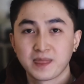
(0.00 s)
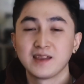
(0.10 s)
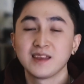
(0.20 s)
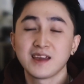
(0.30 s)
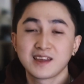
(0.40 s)

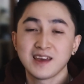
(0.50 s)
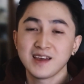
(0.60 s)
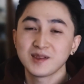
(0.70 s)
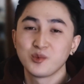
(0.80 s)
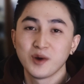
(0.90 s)
And I
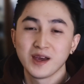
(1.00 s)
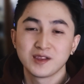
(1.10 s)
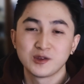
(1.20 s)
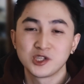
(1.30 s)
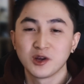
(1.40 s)
can't wait
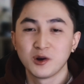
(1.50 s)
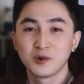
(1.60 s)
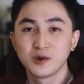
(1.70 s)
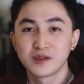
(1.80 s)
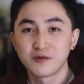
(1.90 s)
to show
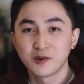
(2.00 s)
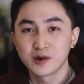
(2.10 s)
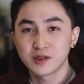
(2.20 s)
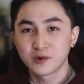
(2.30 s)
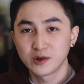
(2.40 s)
you the
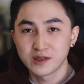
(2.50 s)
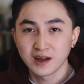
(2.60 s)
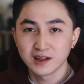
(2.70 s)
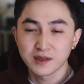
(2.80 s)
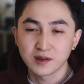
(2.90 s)
first
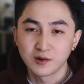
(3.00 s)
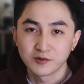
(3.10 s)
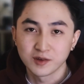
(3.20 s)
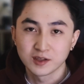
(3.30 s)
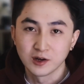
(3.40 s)
results of
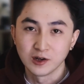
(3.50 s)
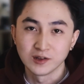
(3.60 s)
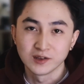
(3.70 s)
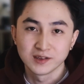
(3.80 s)
it all.